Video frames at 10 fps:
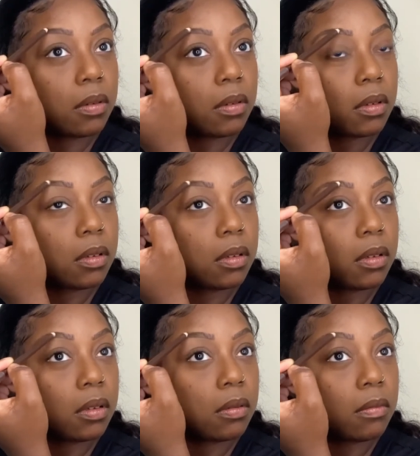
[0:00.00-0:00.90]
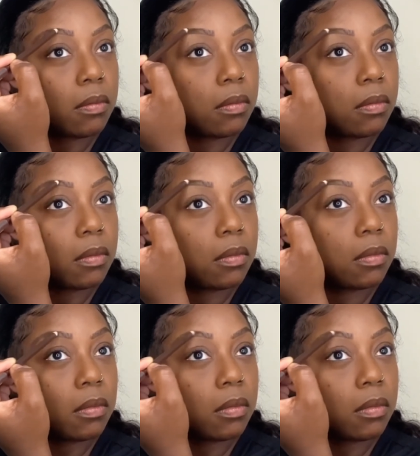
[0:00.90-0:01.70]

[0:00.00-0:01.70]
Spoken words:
Nobody speaks.